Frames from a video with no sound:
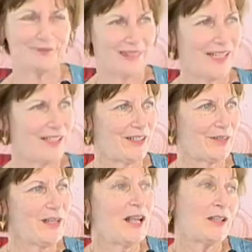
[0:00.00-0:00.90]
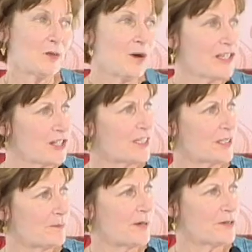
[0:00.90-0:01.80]
Thank you. The
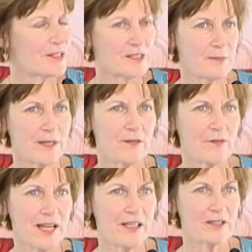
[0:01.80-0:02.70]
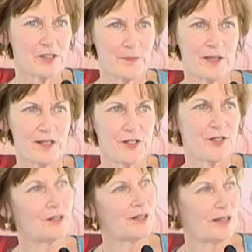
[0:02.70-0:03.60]
Washington Post has been a regular
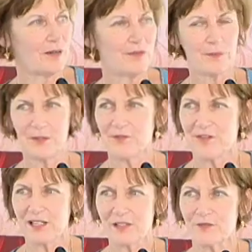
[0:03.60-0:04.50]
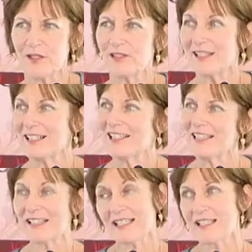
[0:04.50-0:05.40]
sponsor of the book festival since
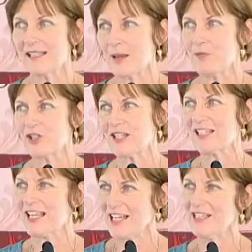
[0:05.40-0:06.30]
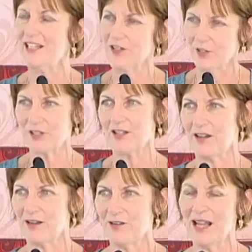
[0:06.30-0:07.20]
its inception 10 years
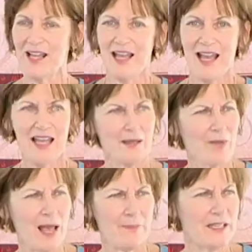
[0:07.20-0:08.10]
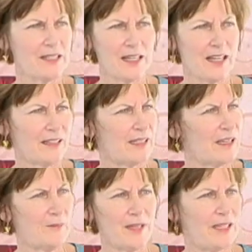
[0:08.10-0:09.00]
ago. And I'm happy to say I think
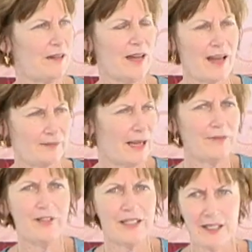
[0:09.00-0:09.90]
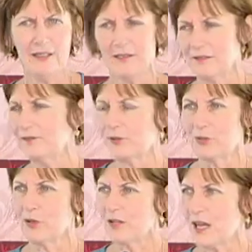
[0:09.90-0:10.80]
I've been here every year
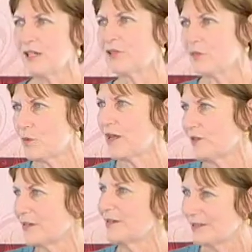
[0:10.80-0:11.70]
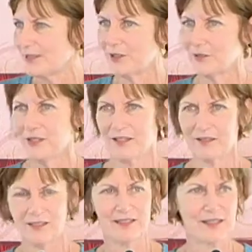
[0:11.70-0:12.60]
through all kinds of weather, including
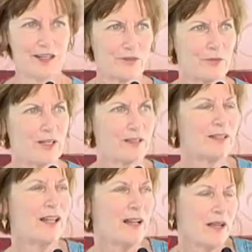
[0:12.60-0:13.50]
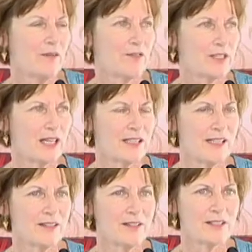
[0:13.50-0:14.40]
this kind of weather, for 10
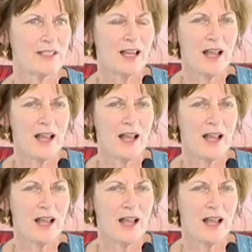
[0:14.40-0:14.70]
years.